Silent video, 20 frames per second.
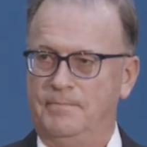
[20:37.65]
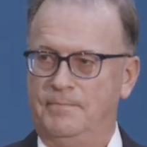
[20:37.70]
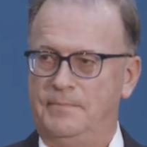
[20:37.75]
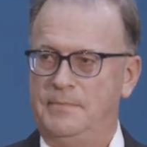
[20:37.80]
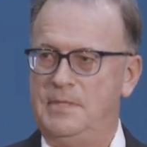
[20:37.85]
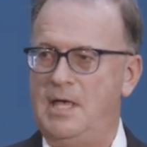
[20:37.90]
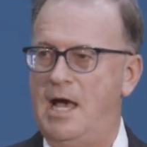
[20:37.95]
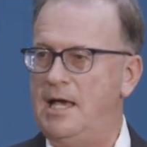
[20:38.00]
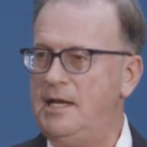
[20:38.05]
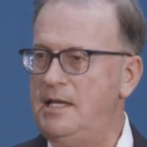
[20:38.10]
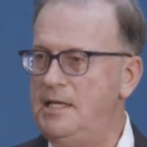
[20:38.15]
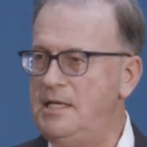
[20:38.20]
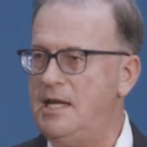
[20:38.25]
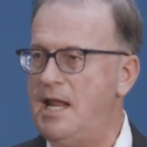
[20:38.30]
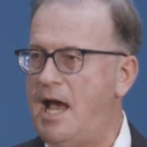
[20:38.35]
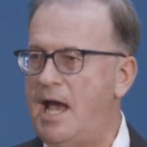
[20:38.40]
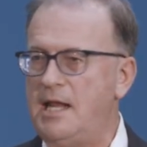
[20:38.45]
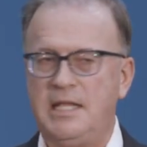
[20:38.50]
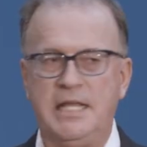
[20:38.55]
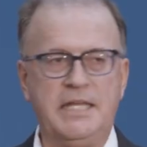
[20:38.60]

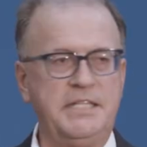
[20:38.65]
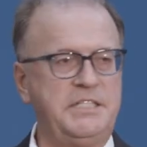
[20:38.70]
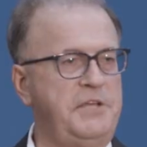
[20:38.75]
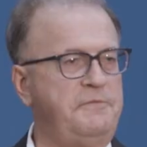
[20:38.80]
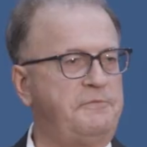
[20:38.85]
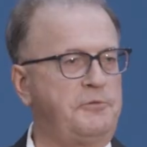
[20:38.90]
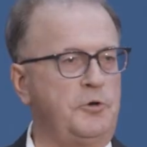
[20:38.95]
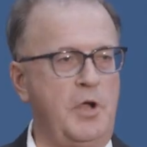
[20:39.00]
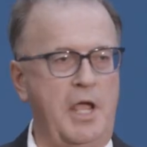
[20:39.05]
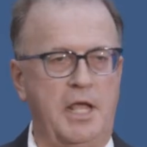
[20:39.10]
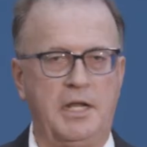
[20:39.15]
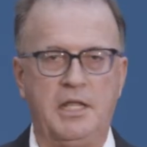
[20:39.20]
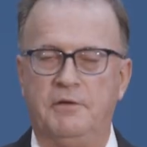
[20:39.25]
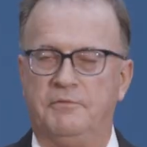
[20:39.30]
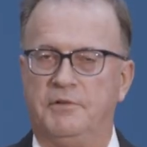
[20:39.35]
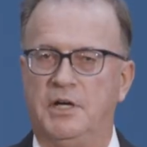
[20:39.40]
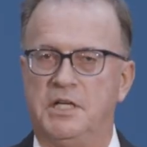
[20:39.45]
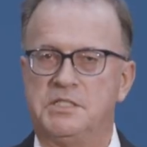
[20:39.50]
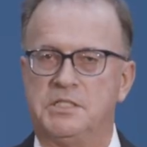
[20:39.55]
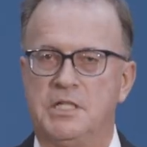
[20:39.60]
Not easy for any
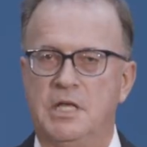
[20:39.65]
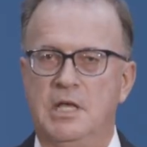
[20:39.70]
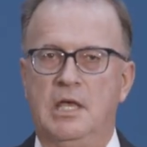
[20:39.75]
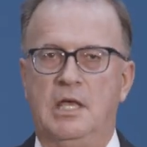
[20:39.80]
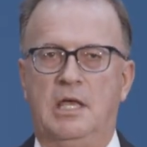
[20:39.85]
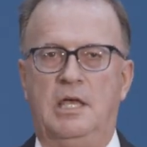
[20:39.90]
of us.